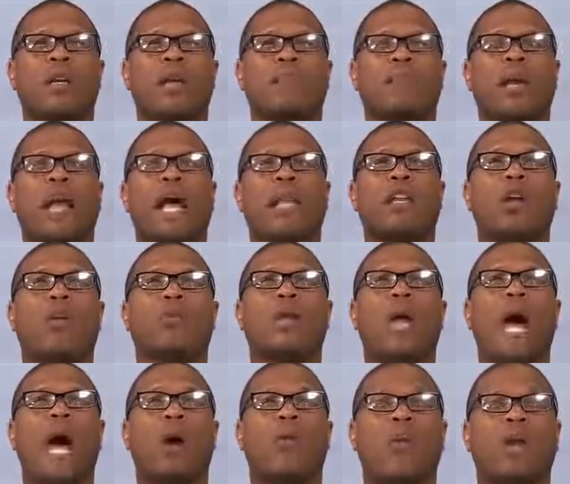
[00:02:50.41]
But I know
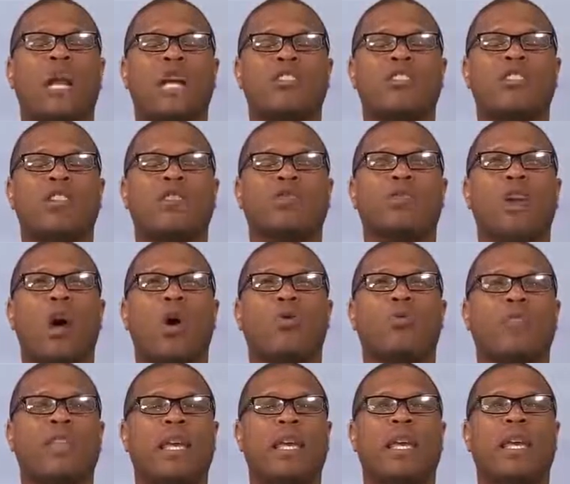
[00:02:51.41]
now what I should have
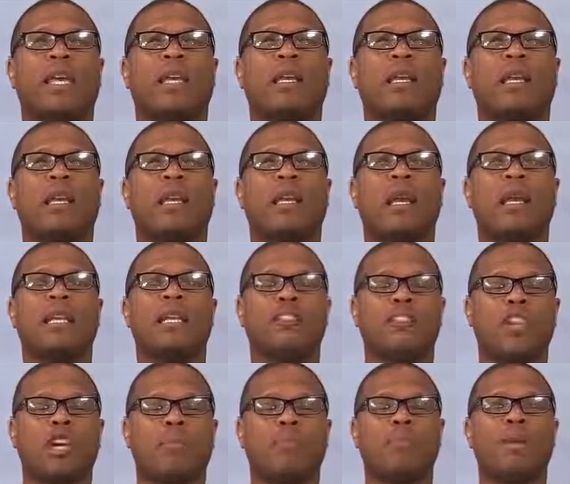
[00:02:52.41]
known then, and it
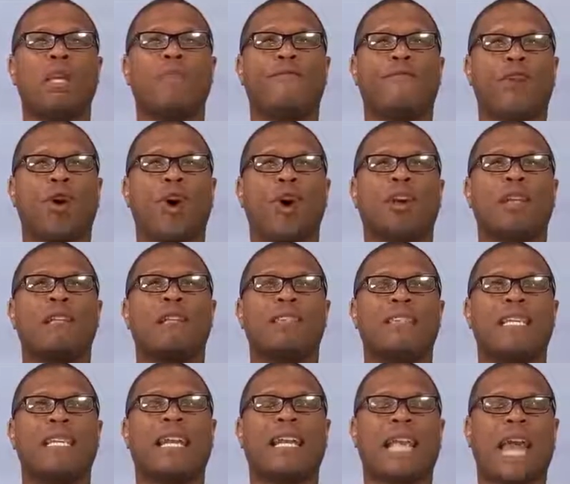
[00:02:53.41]
took me to fall to
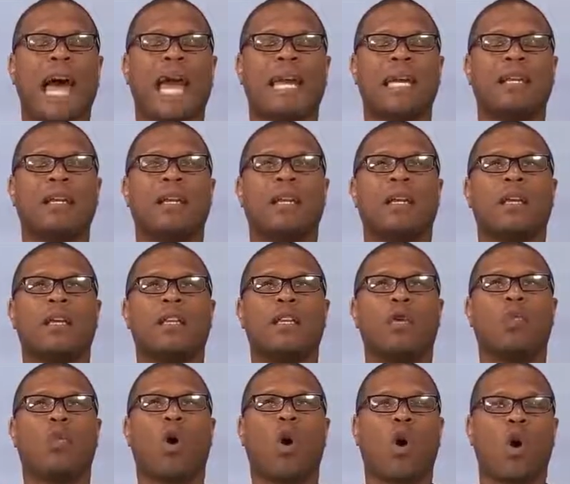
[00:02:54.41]
see the light.
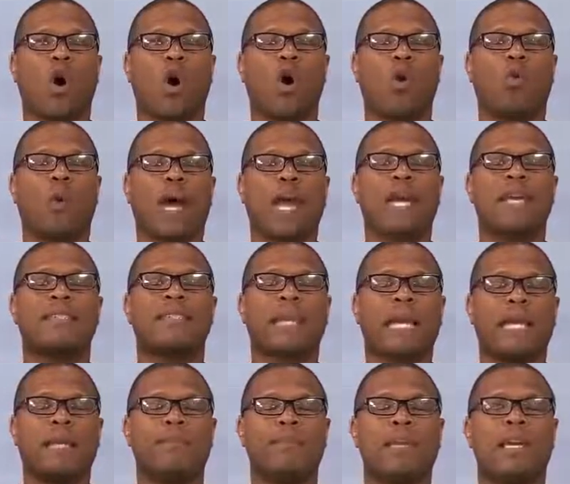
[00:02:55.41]
You were always
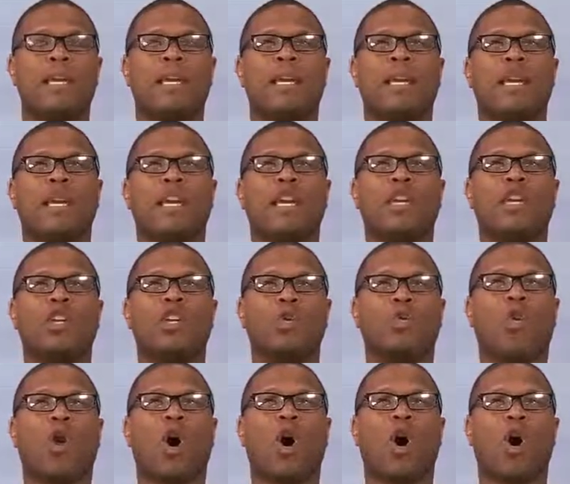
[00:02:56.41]
in me. You
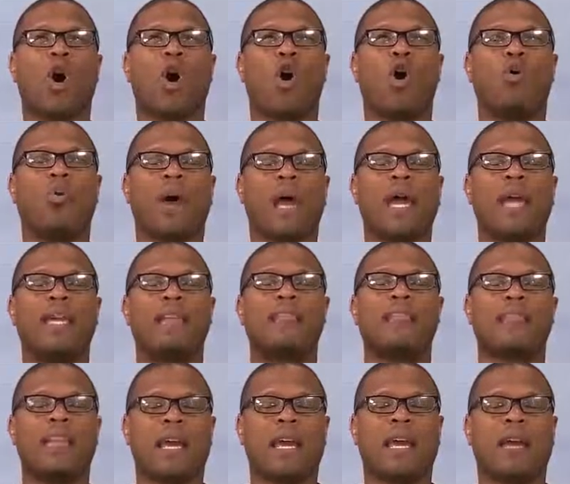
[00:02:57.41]
were
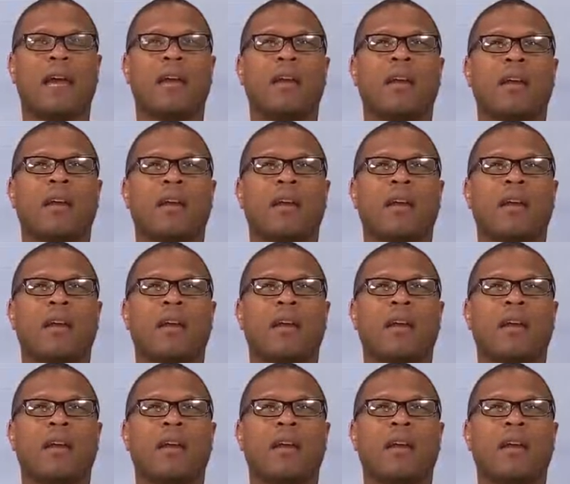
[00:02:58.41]
always there.